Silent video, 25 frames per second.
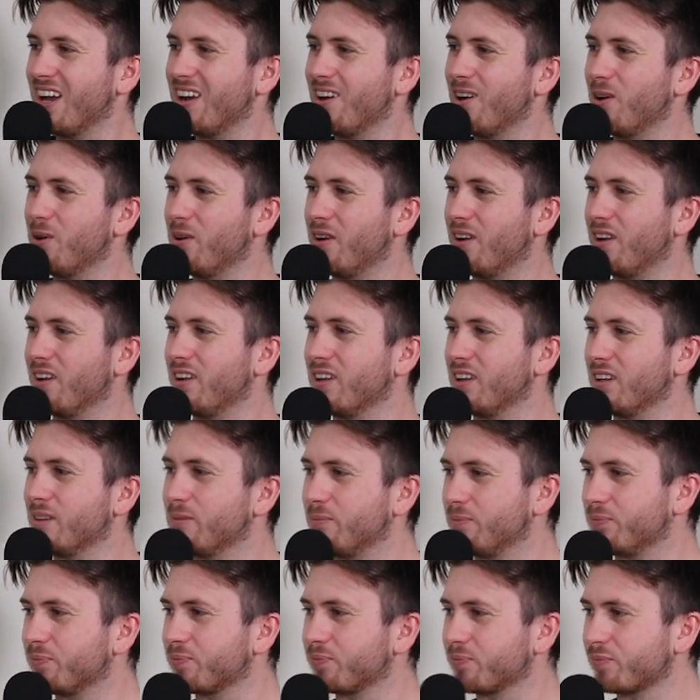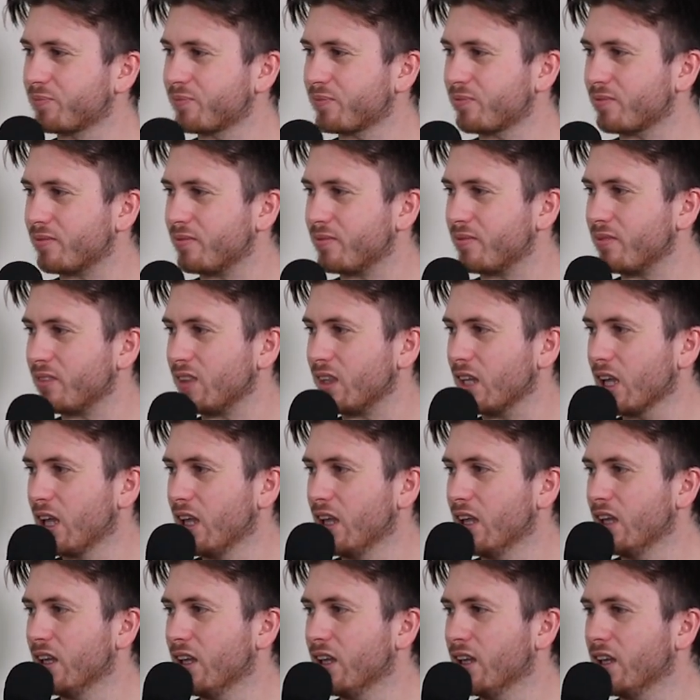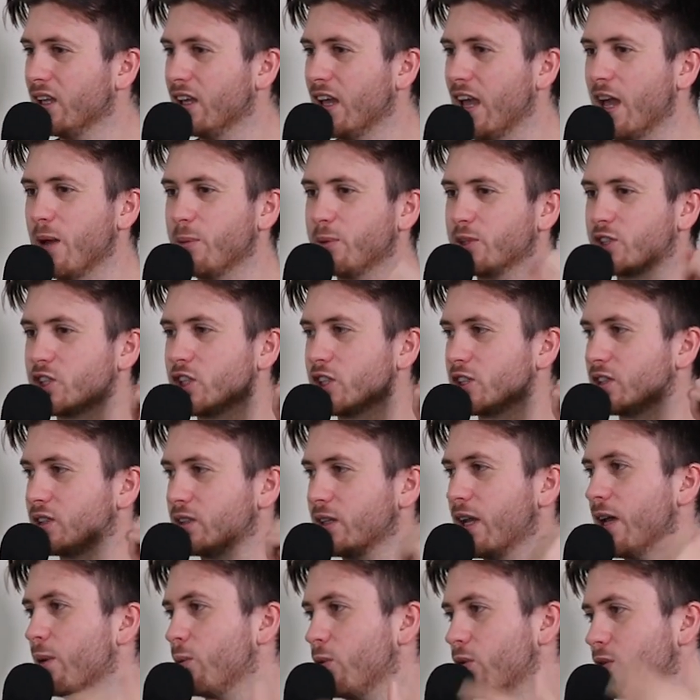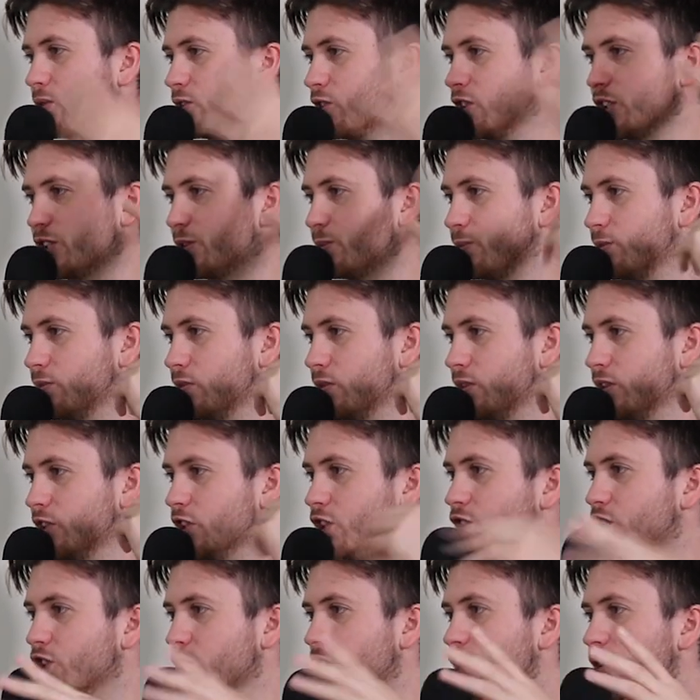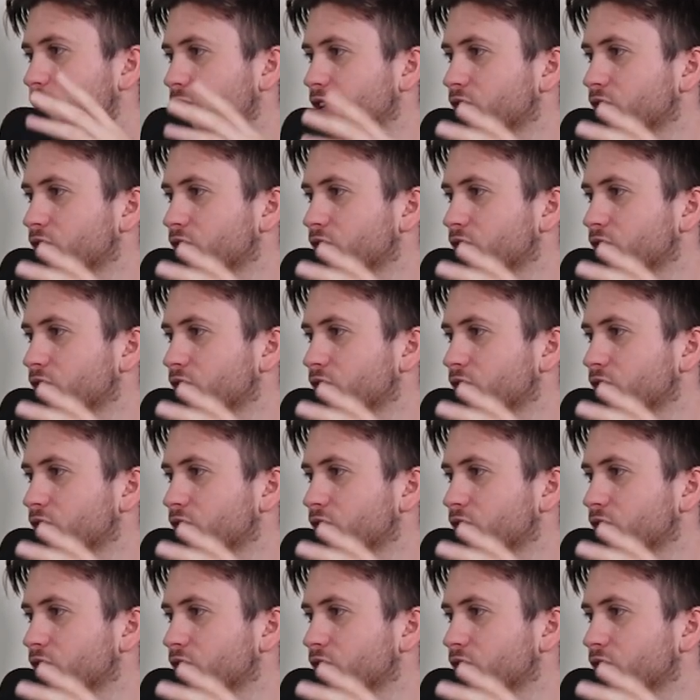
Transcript: Was it like Taylor Swift and that sort of stuff? It was just yeah, well, just. Just tunes.